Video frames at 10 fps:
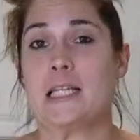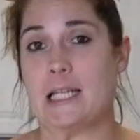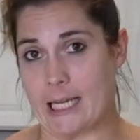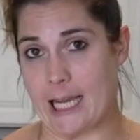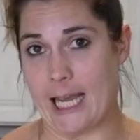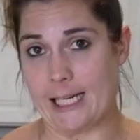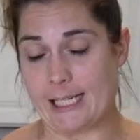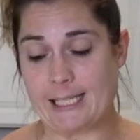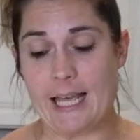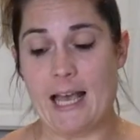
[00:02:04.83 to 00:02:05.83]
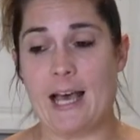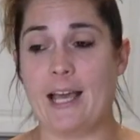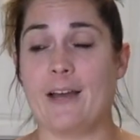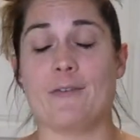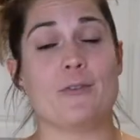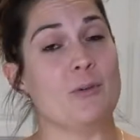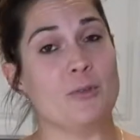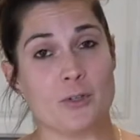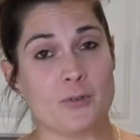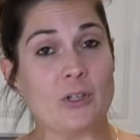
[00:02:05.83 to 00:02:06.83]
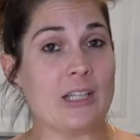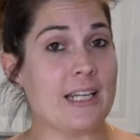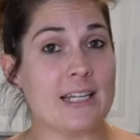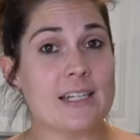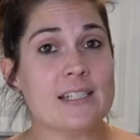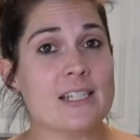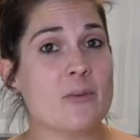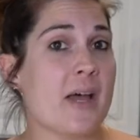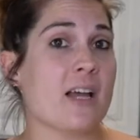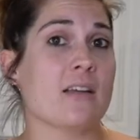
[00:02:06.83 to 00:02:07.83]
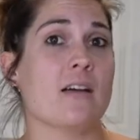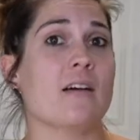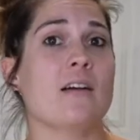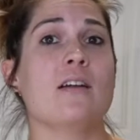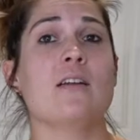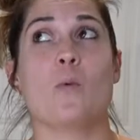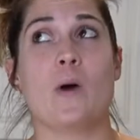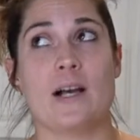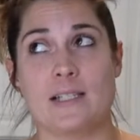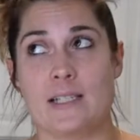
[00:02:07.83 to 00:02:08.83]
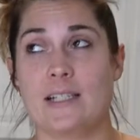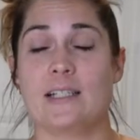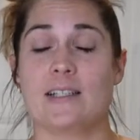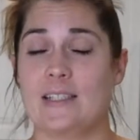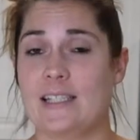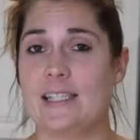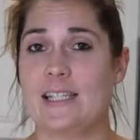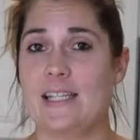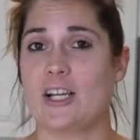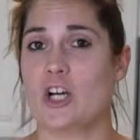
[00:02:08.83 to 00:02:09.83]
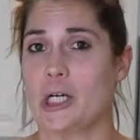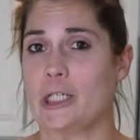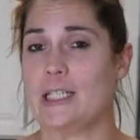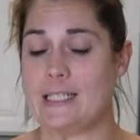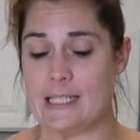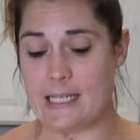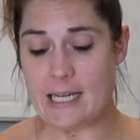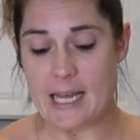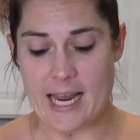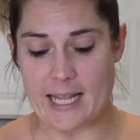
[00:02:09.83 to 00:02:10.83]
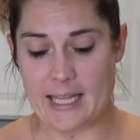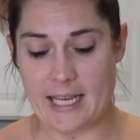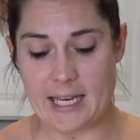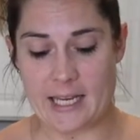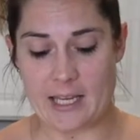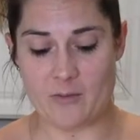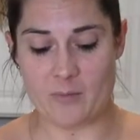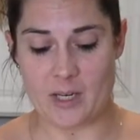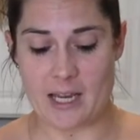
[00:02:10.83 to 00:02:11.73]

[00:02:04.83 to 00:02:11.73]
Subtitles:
duck eggs. I have 3 beautiful ladies in the backyard, Wanda, Khaleesi, and Cardi D, and they give me